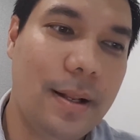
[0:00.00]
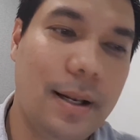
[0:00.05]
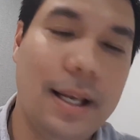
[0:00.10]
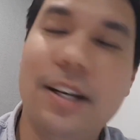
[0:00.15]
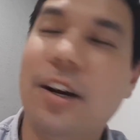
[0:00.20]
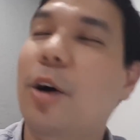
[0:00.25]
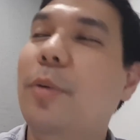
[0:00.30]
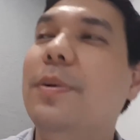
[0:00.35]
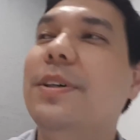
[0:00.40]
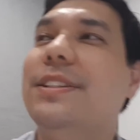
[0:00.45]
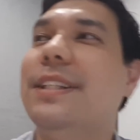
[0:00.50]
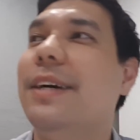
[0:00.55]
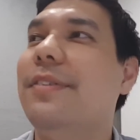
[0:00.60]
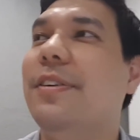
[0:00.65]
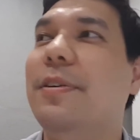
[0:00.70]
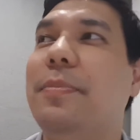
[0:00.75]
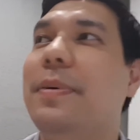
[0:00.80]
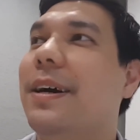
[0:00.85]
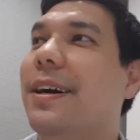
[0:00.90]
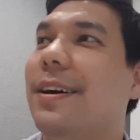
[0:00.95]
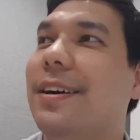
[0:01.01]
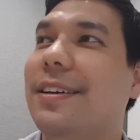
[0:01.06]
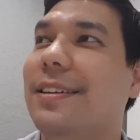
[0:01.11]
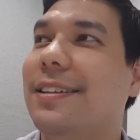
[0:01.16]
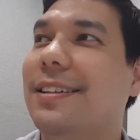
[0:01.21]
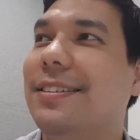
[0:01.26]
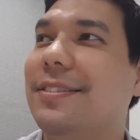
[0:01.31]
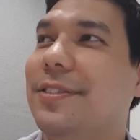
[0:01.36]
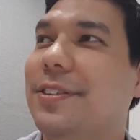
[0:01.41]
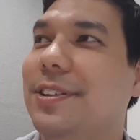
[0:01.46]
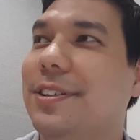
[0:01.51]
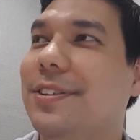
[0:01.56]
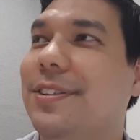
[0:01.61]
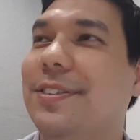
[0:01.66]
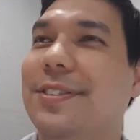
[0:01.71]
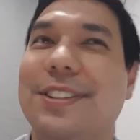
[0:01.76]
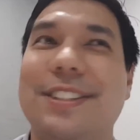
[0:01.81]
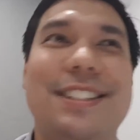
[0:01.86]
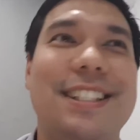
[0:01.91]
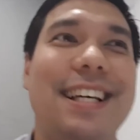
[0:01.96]
Like almost every parent
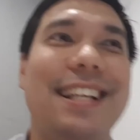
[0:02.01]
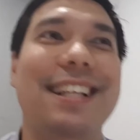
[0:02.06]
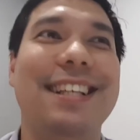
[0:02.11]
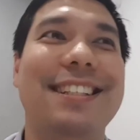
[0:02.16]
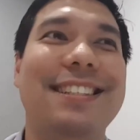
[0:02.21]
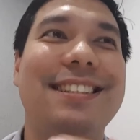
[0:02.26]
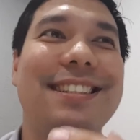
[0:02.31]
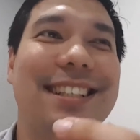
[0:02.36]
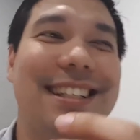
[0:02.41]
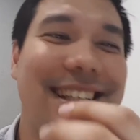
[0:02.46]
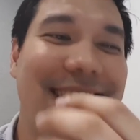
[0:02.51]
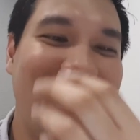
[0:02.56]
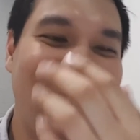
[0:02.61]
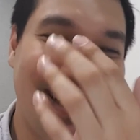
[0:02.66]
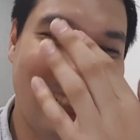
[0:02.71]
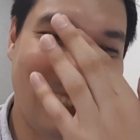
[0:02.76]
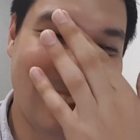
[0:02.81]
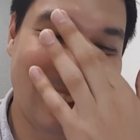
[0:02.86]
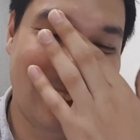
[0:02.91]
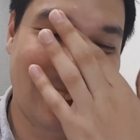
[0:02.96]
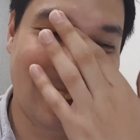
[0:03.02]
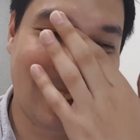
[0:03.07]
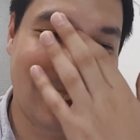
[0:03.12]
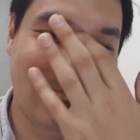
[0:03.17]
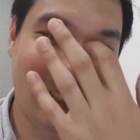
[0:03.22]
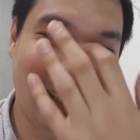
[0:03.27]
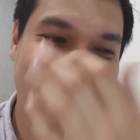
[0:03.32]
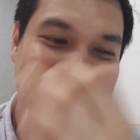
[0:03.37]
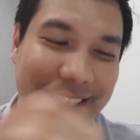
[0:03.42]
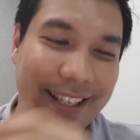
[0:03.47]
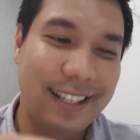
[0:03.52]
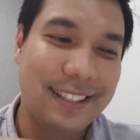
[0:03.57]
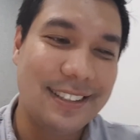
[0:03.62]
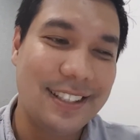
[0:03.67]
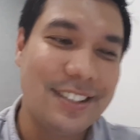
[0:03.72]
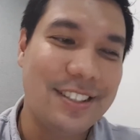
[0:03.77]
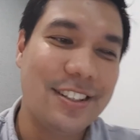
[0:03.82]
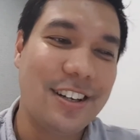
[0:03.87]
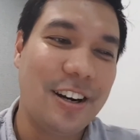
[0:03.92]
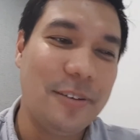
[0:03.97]
will say this. It's
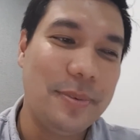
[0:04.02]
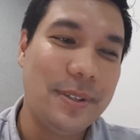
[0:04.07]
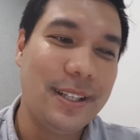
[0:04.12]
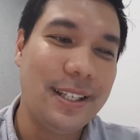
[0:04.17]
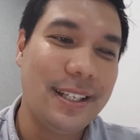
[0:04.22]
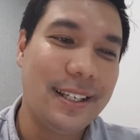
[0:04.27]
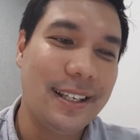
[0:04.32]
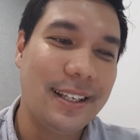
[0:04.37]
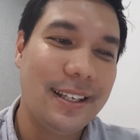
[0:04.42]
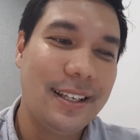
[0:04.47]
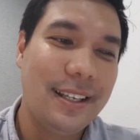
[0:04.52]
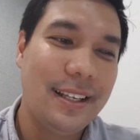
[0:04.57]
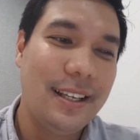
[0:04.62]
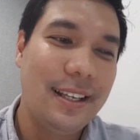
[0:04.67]
such a common thing.